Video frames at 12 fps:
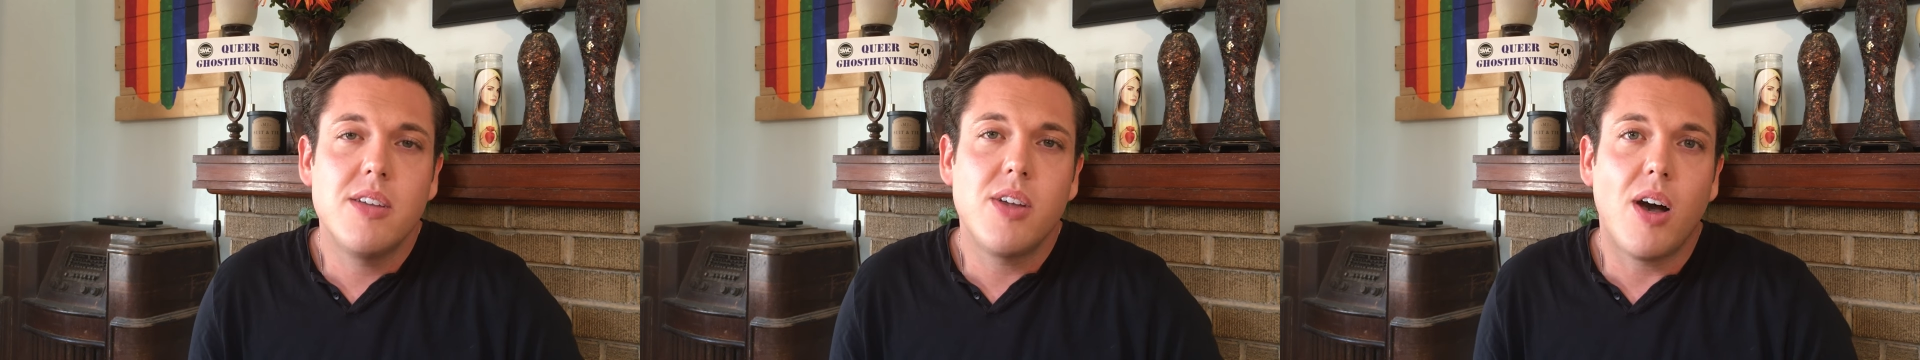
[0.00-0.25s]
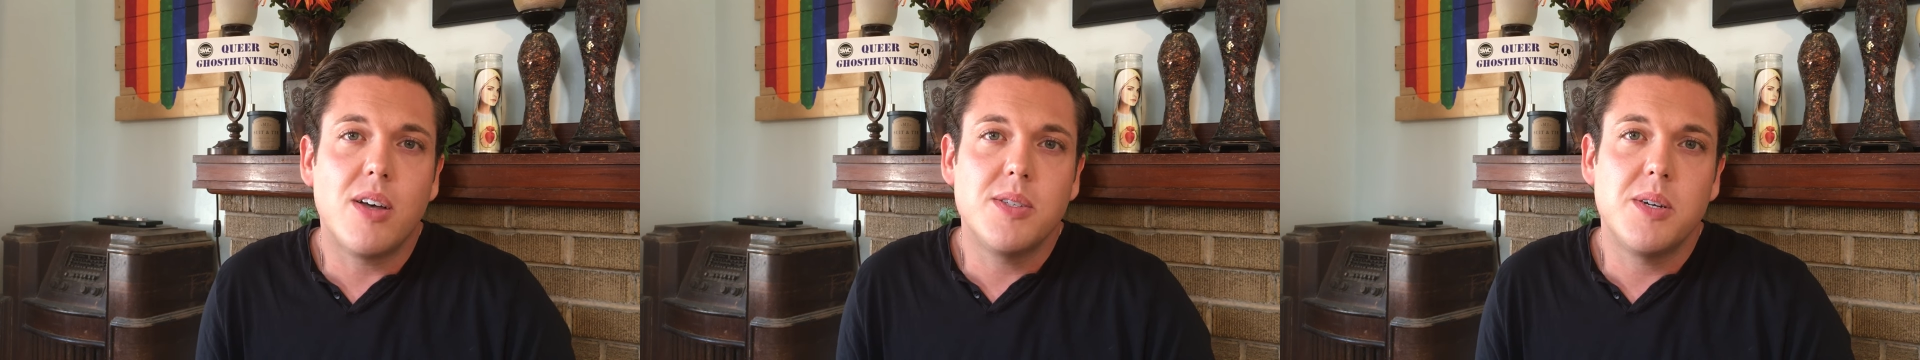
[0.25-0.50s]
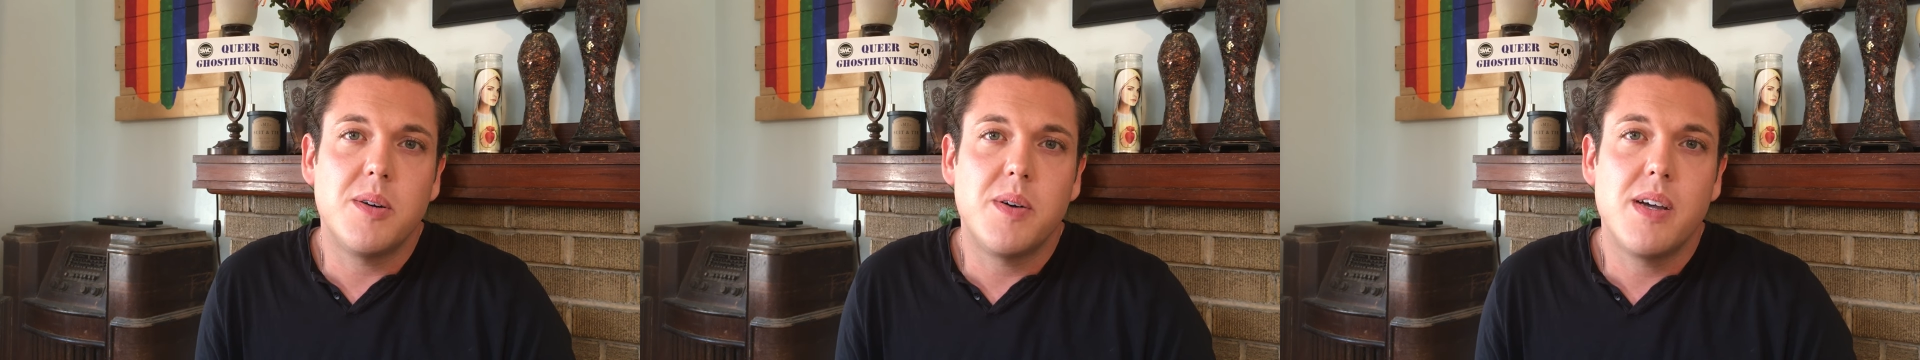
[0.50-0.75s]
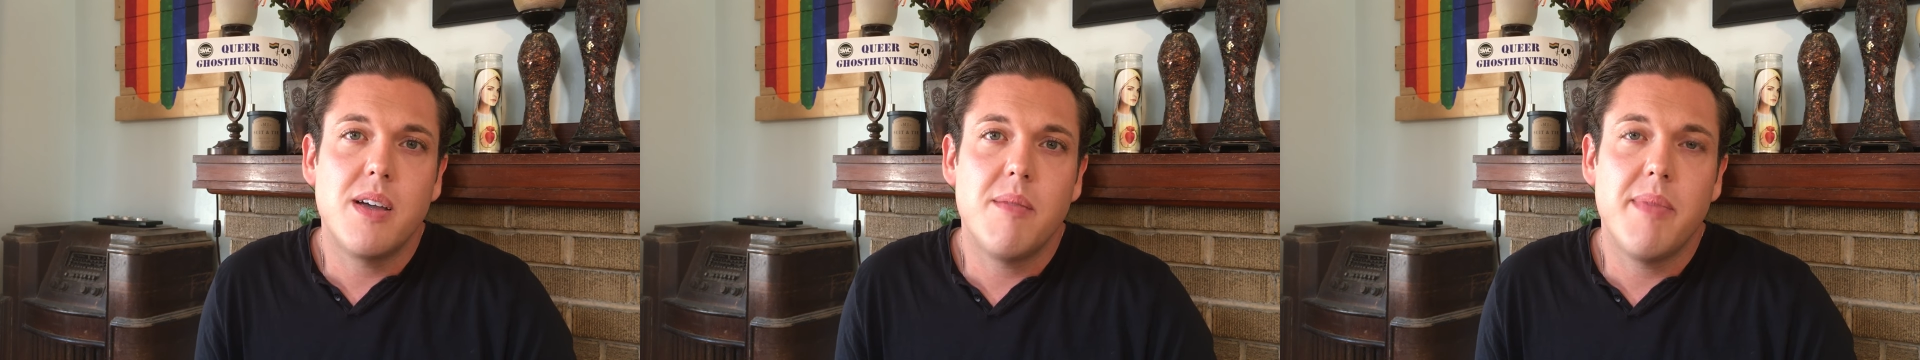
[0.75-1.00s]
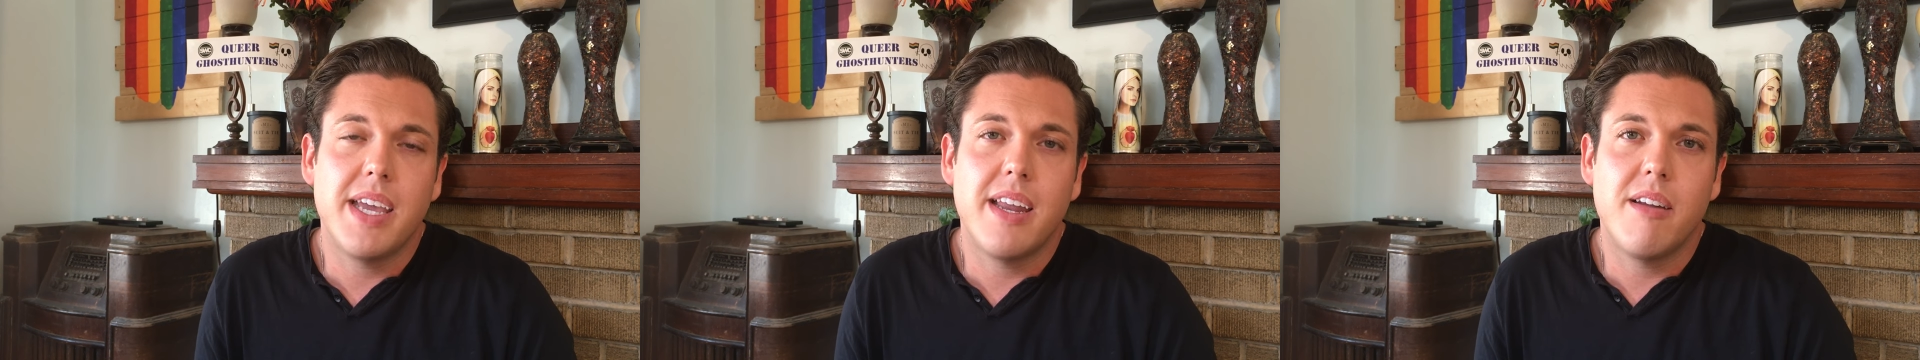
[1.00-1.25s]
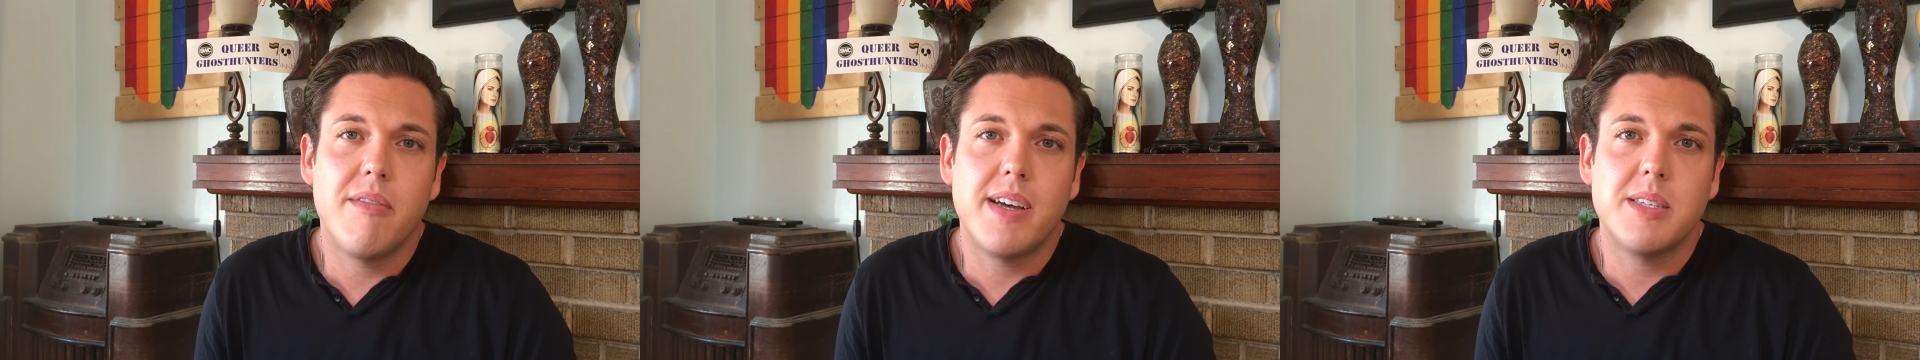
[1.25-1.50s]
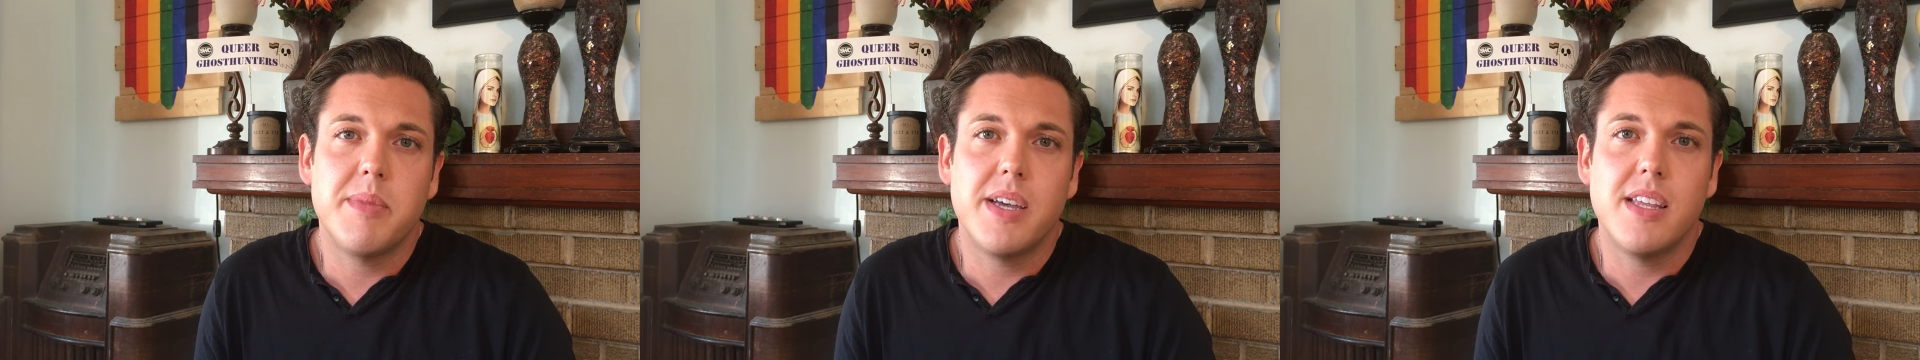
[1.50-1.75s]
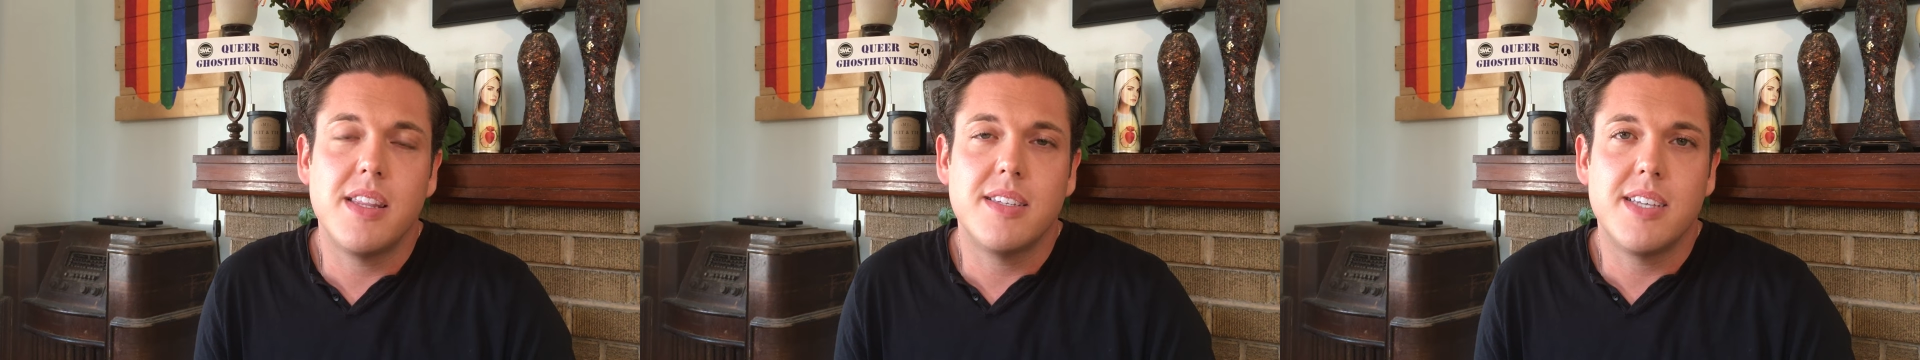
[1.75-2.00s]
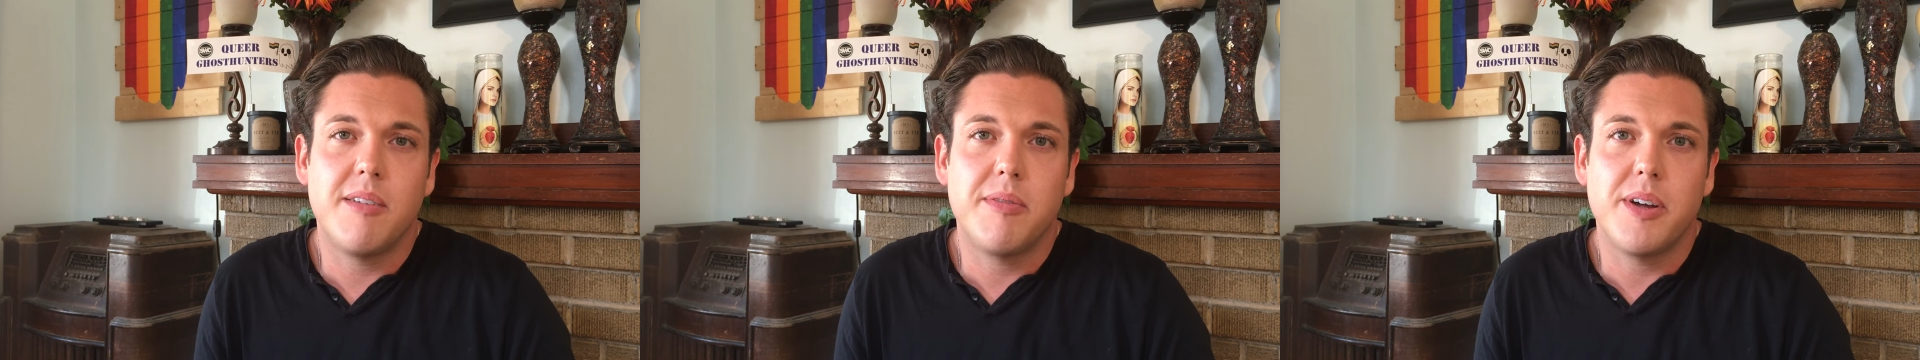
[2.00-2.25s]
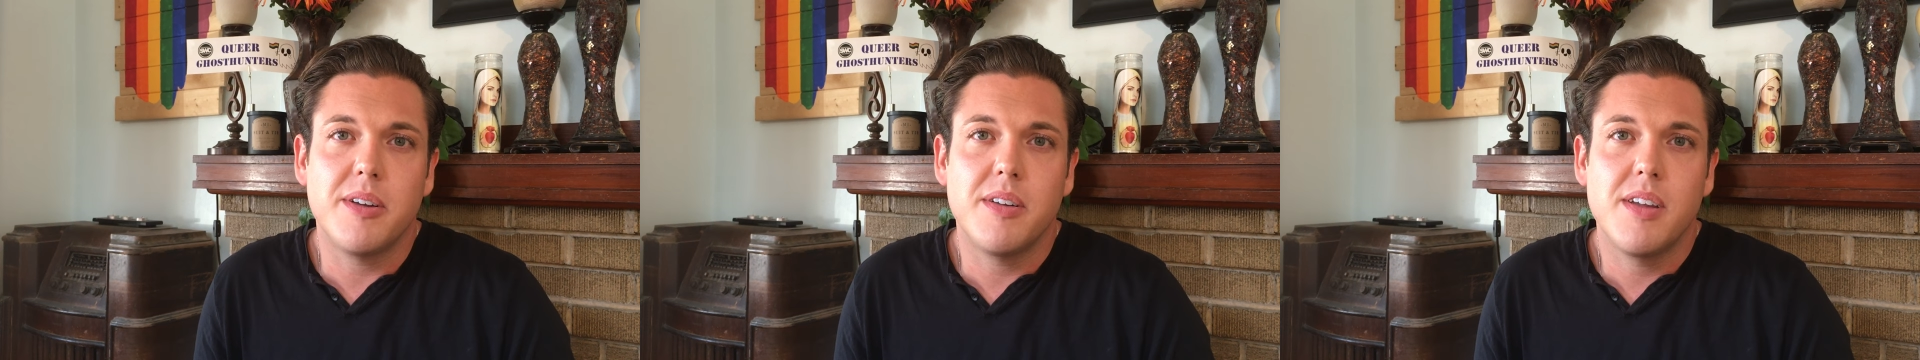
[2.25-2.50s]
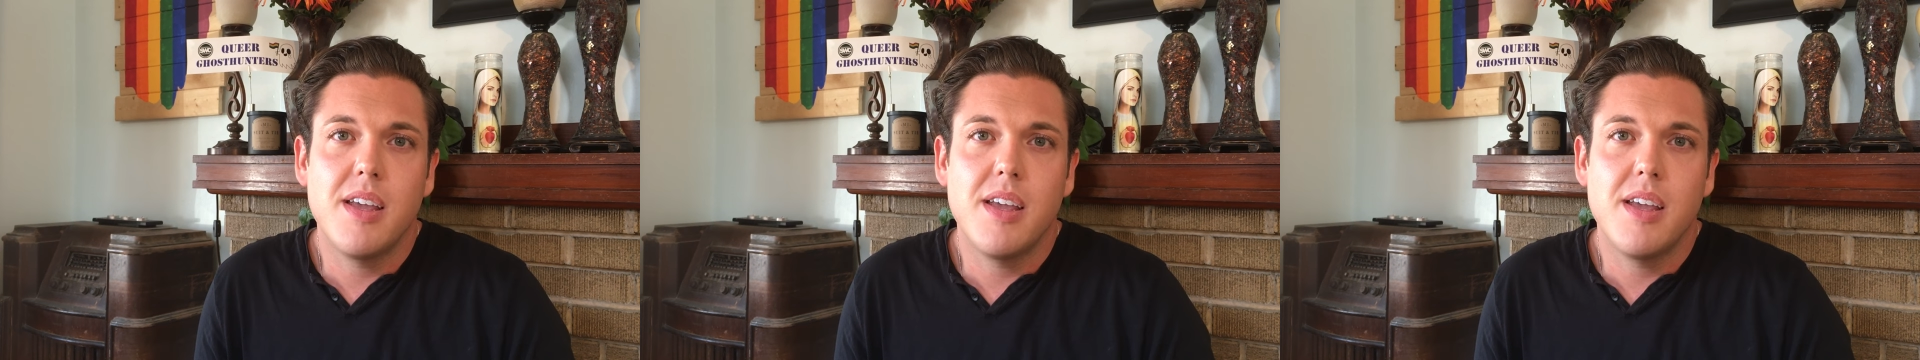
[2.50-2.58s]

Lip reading: to also make an investment in this effort.